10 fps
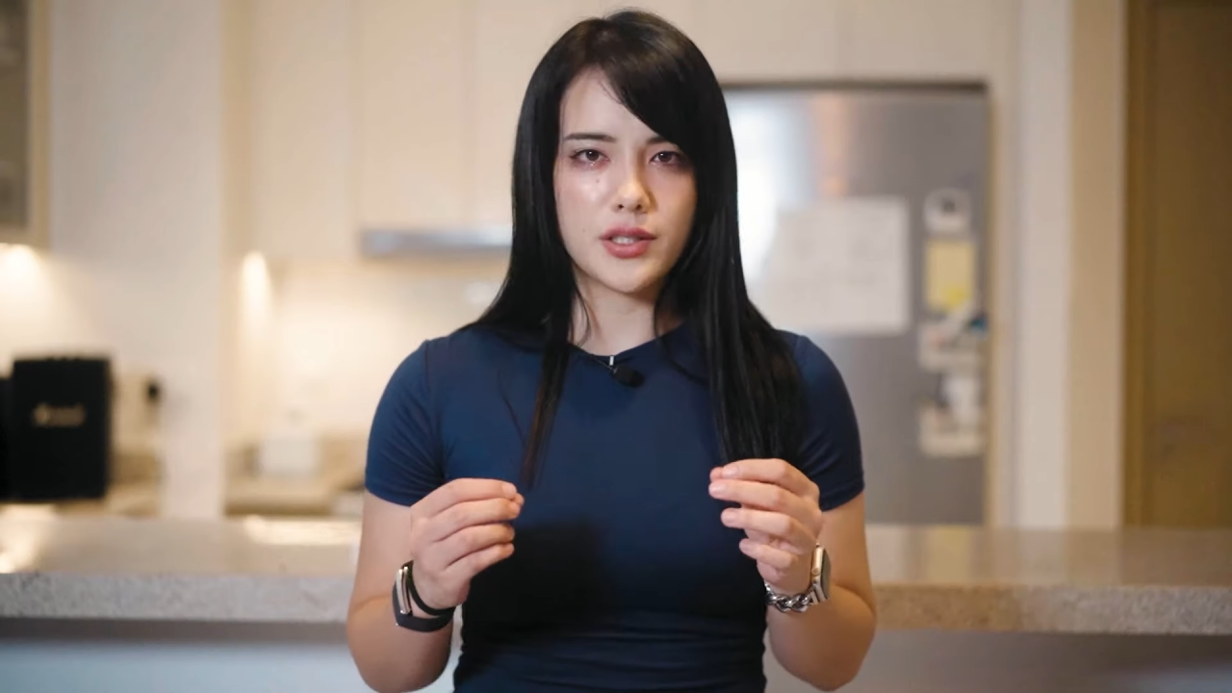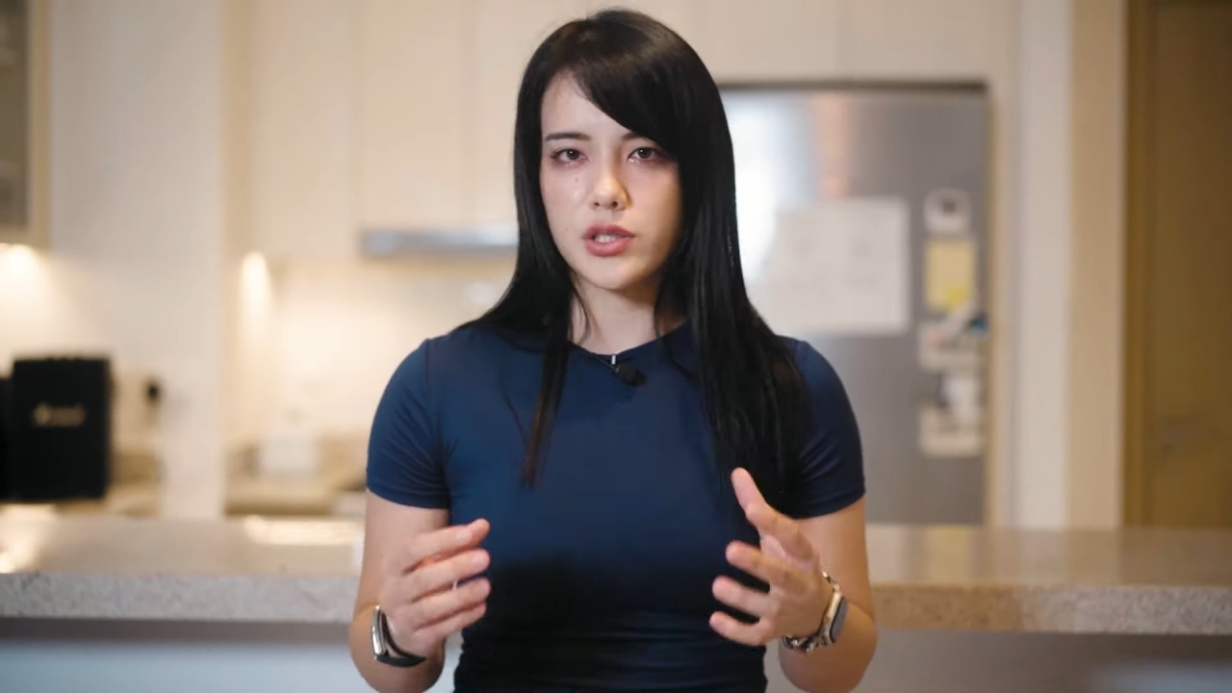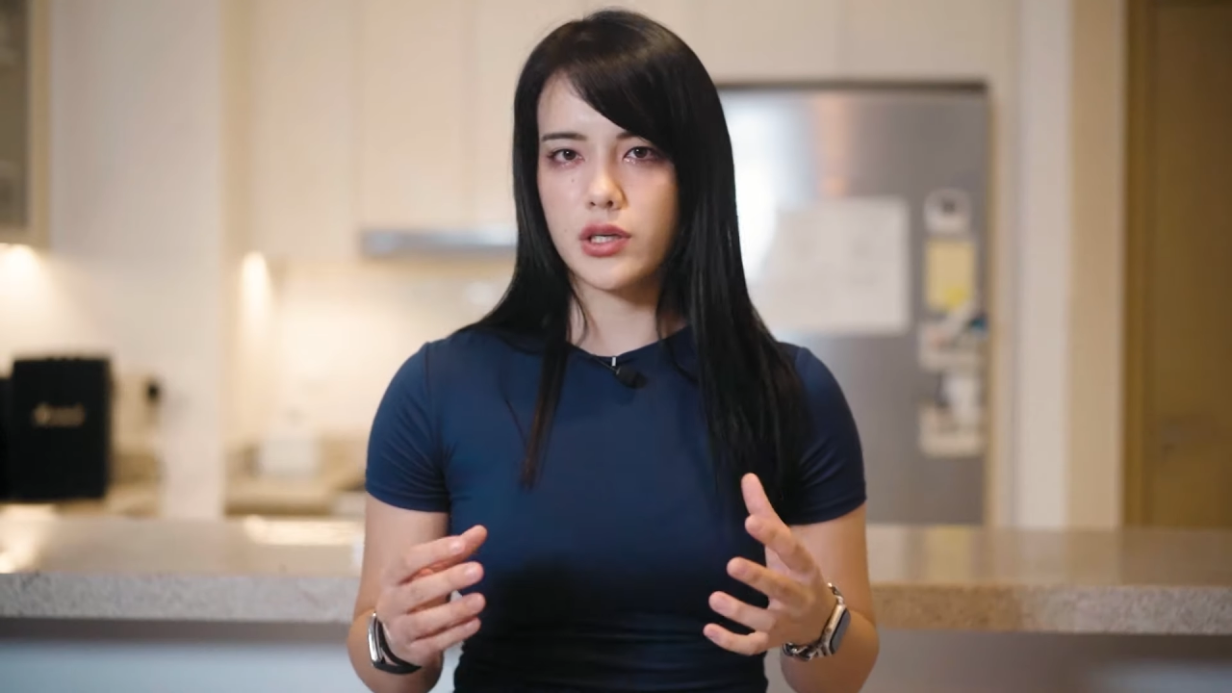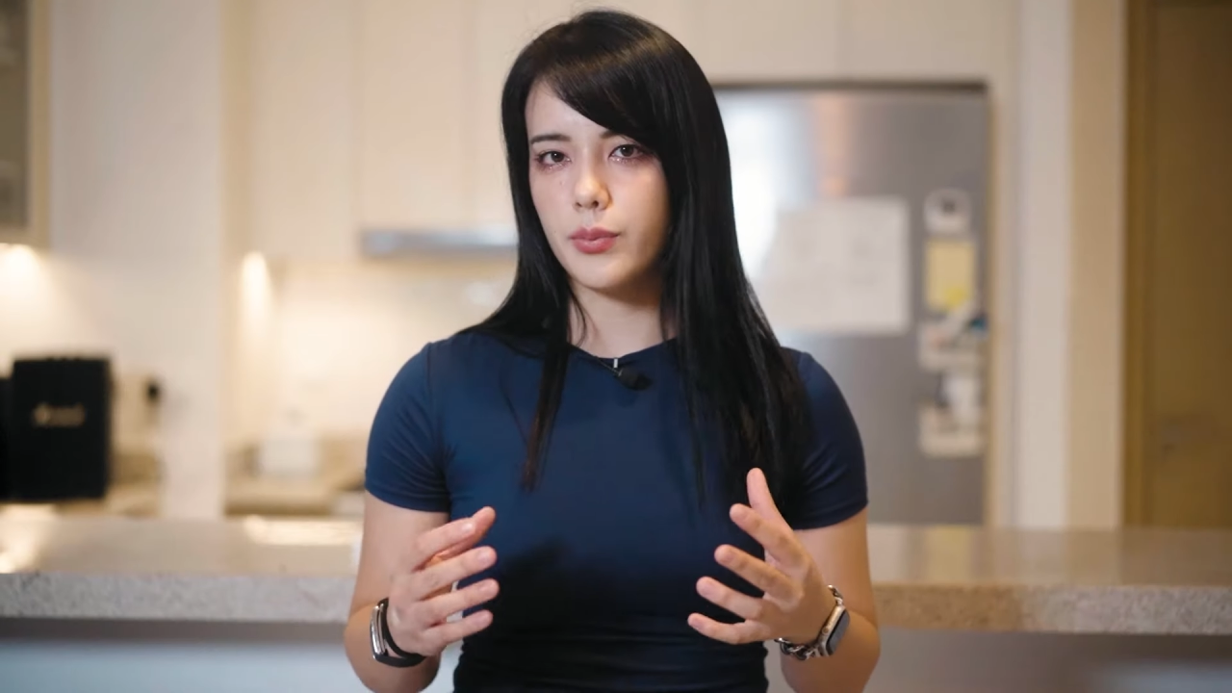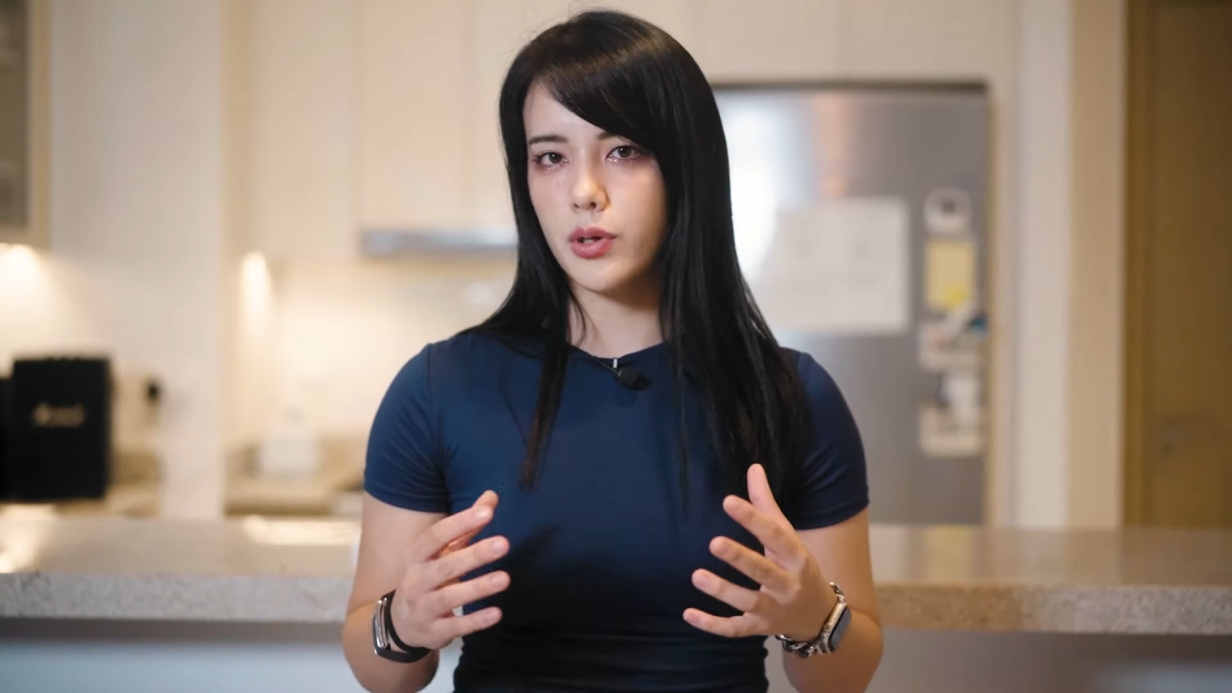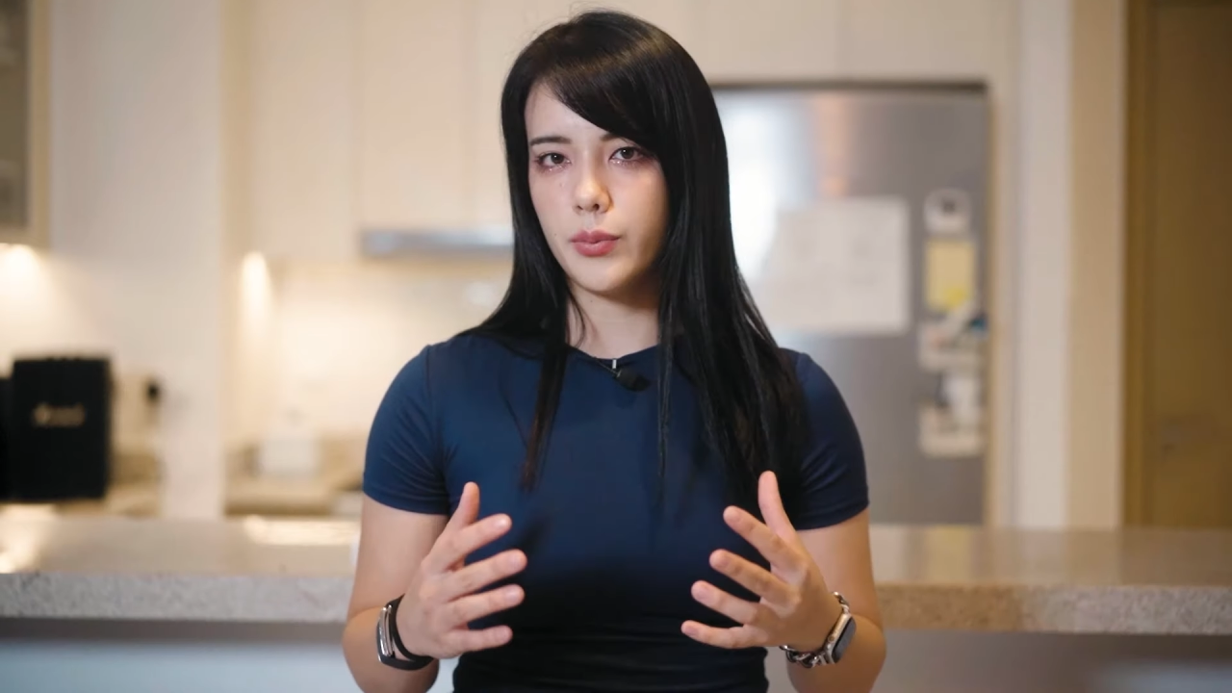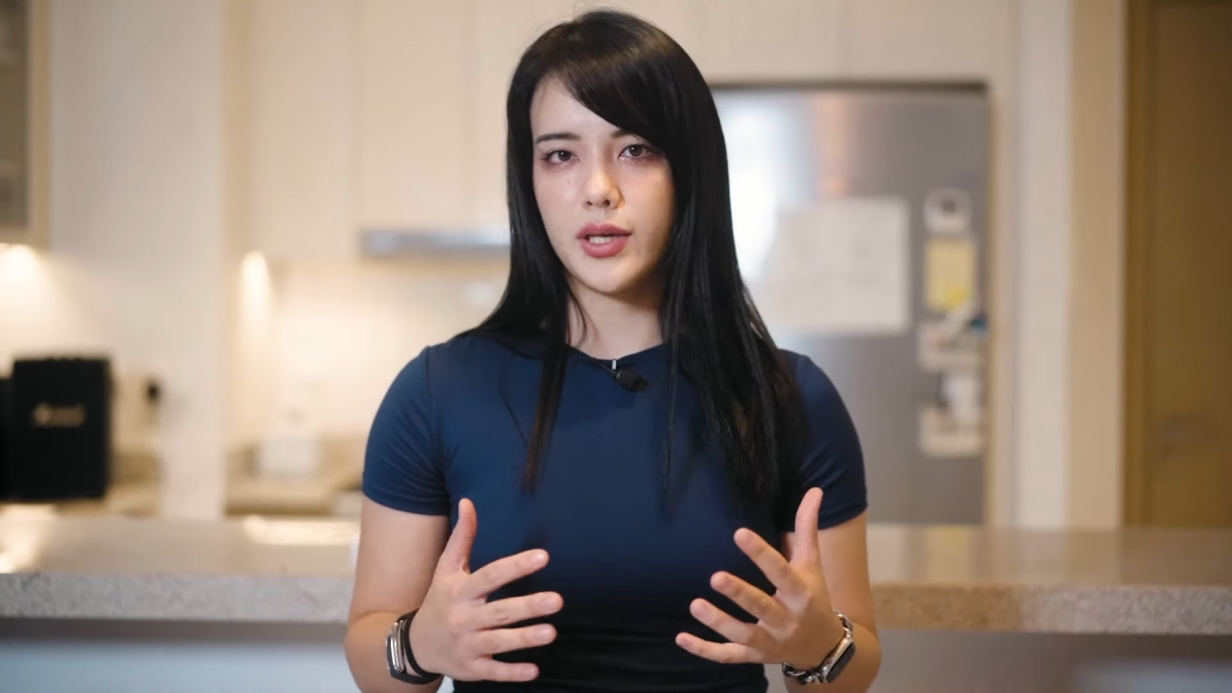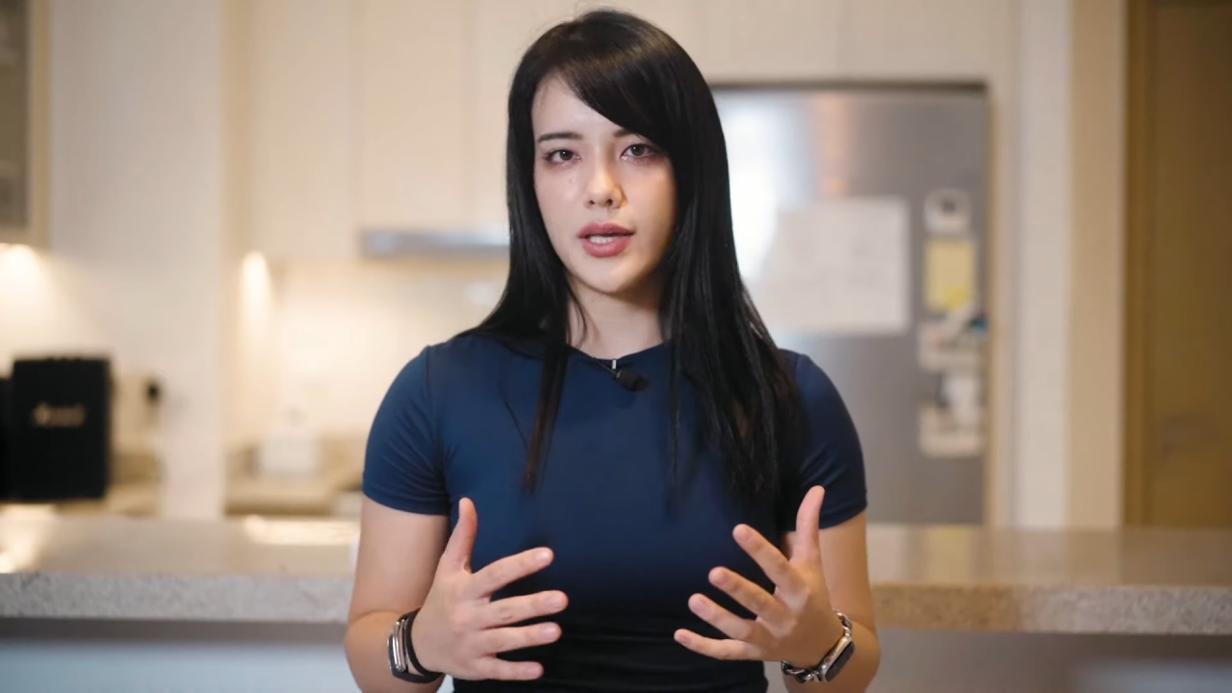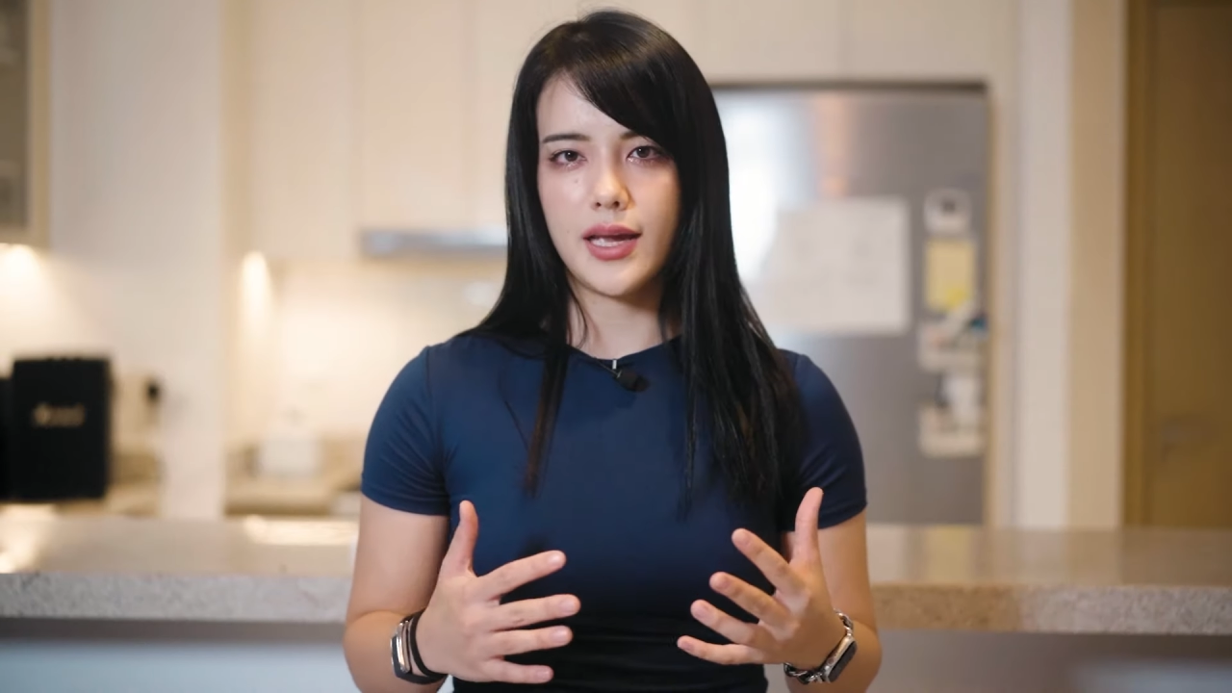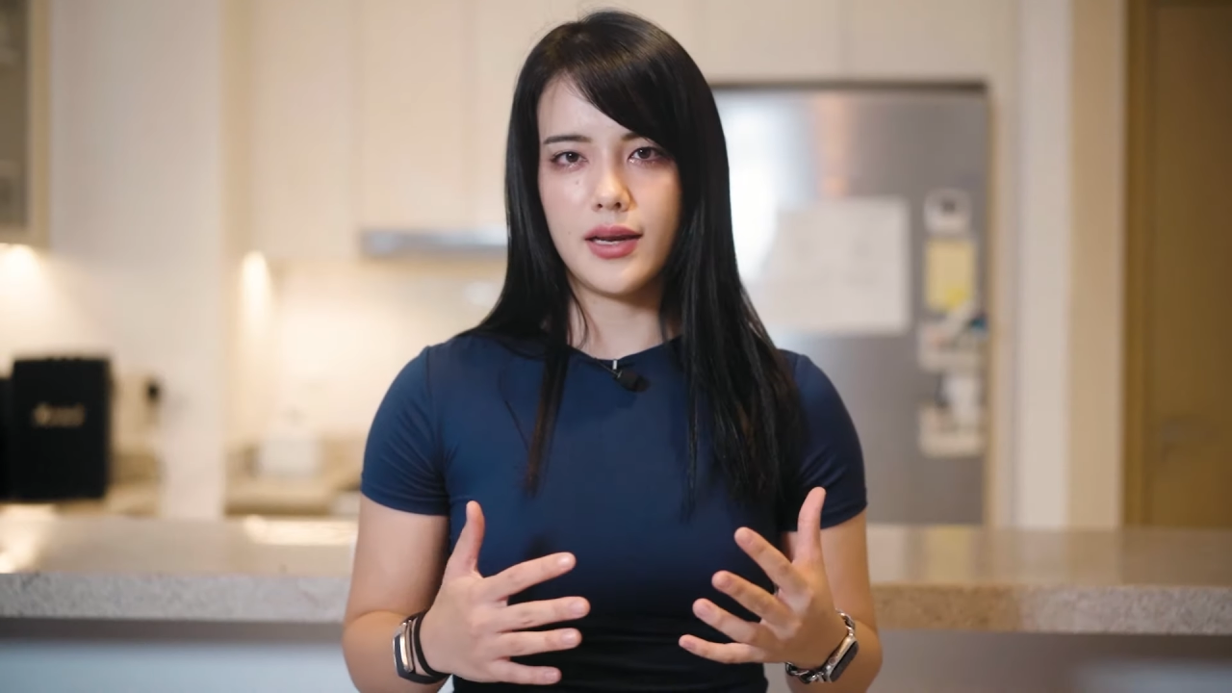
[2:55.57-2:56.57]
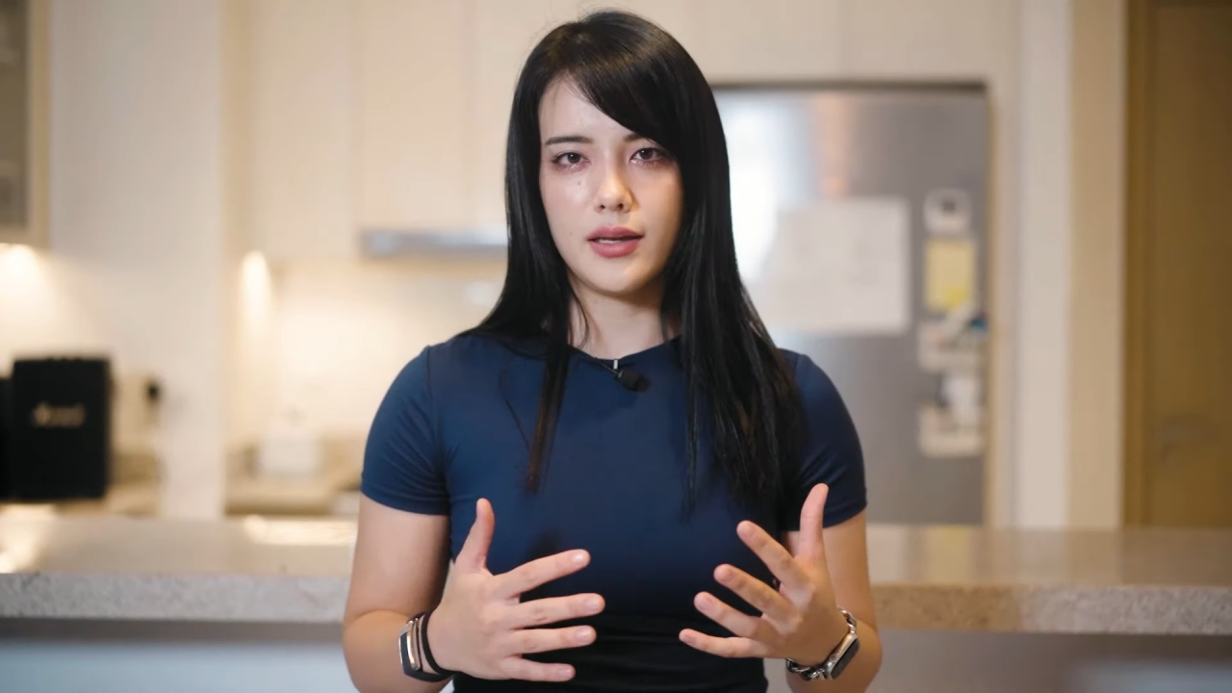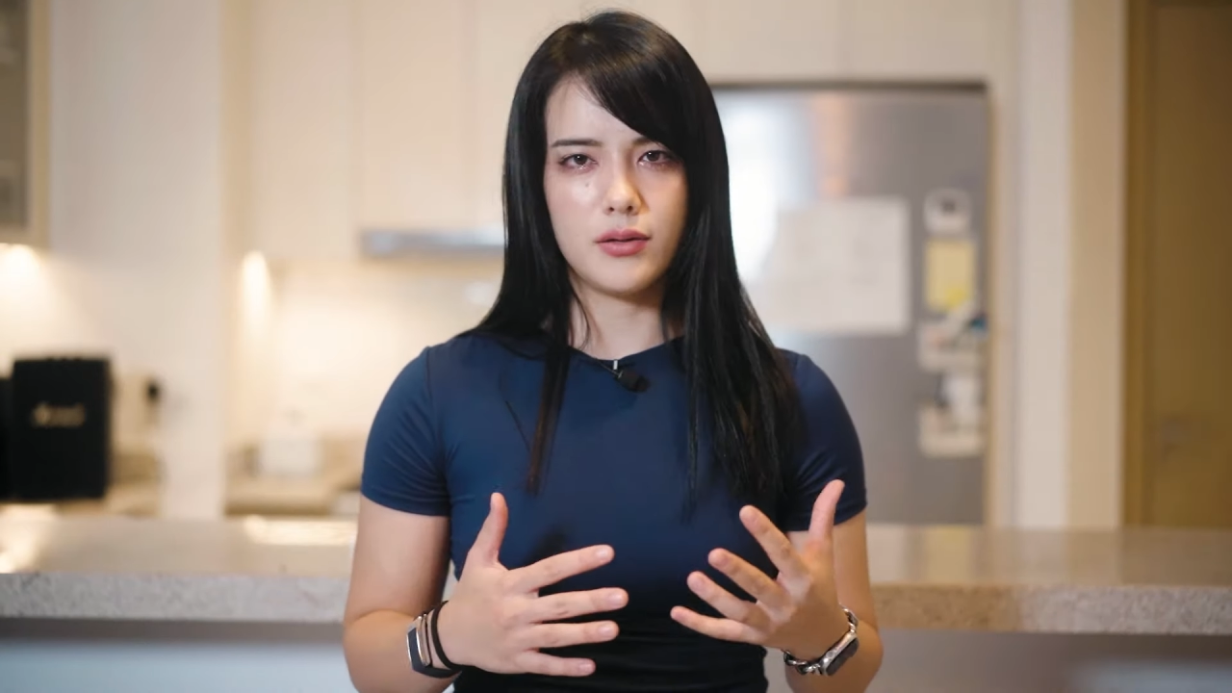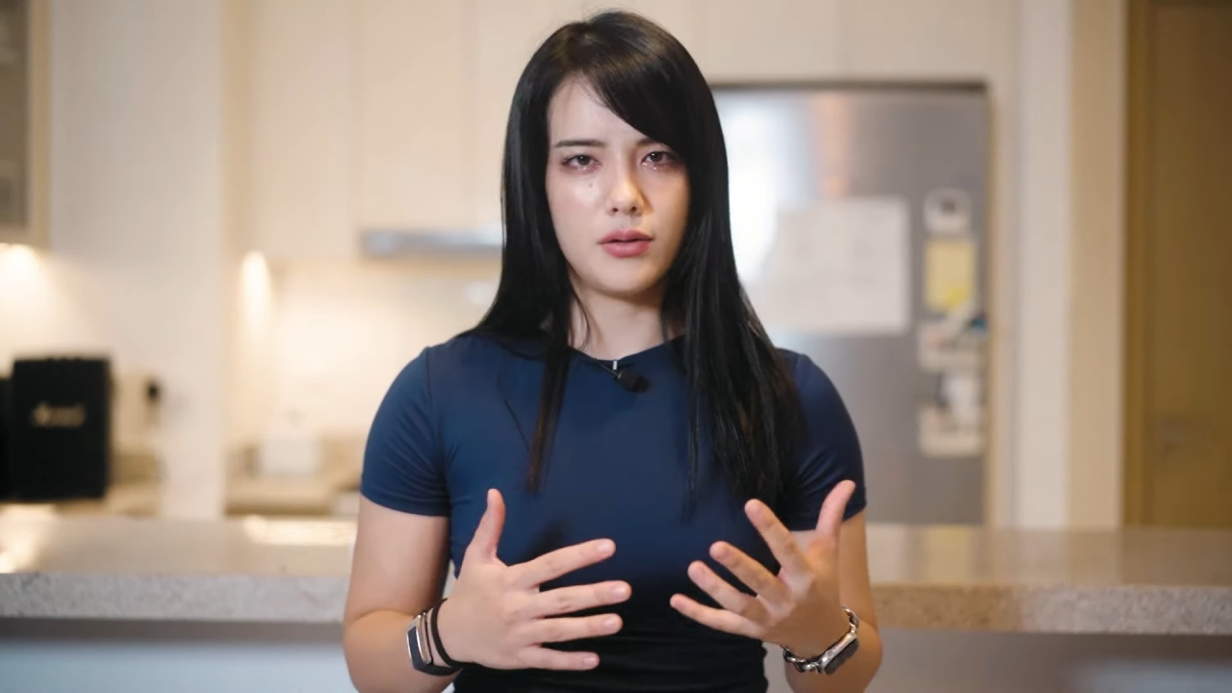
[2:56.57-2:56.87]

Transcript: stop communicating